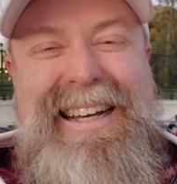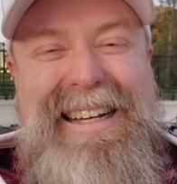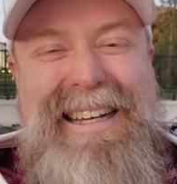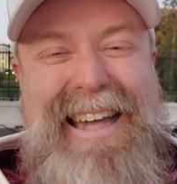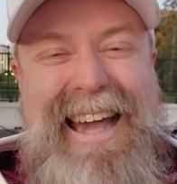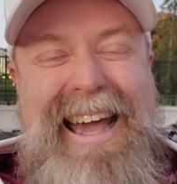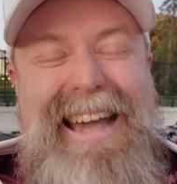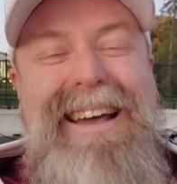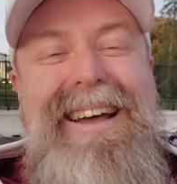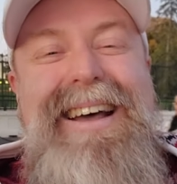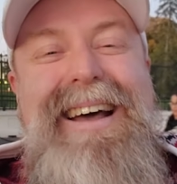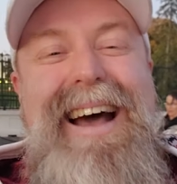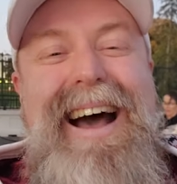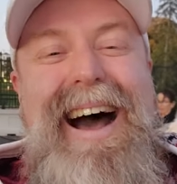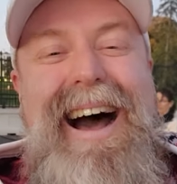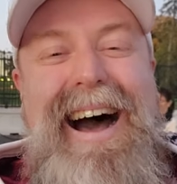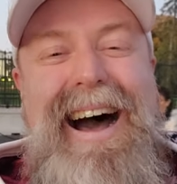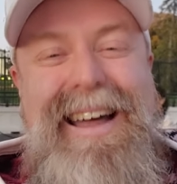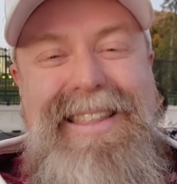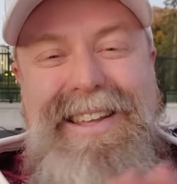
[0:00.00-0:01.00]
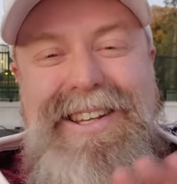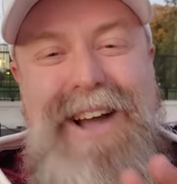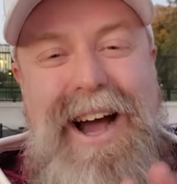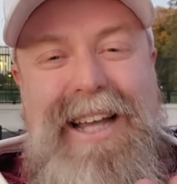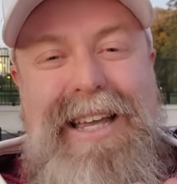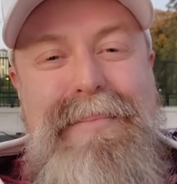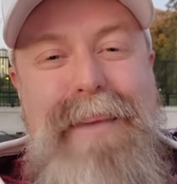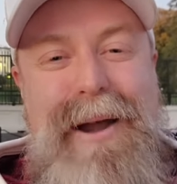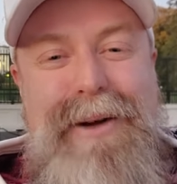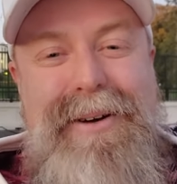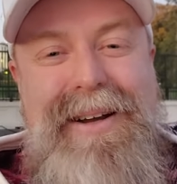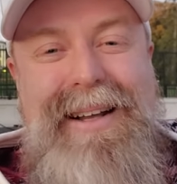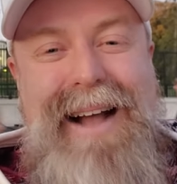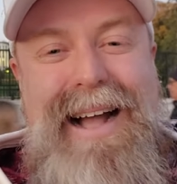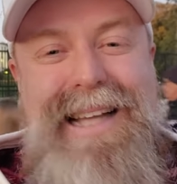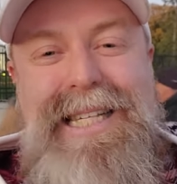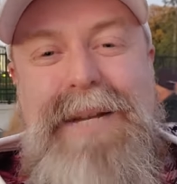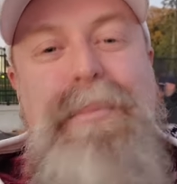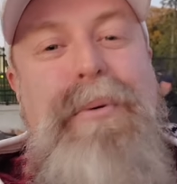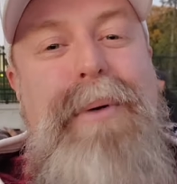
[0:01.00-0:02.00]
okay, uh, the documentary
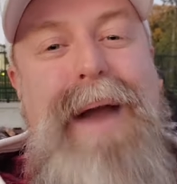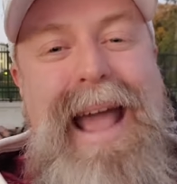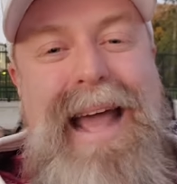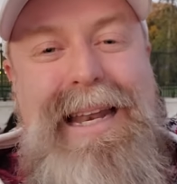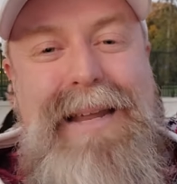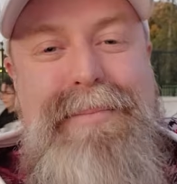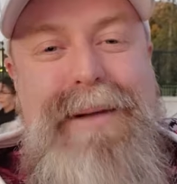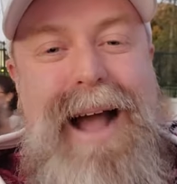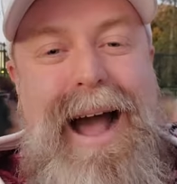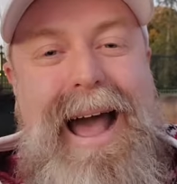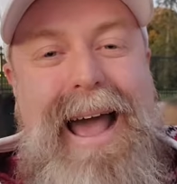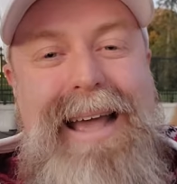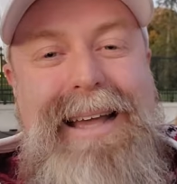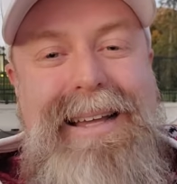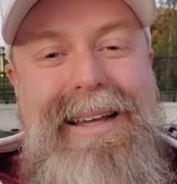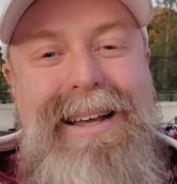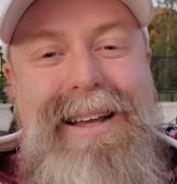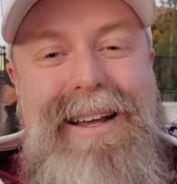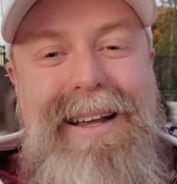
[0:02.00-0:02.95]
guy, some random guy.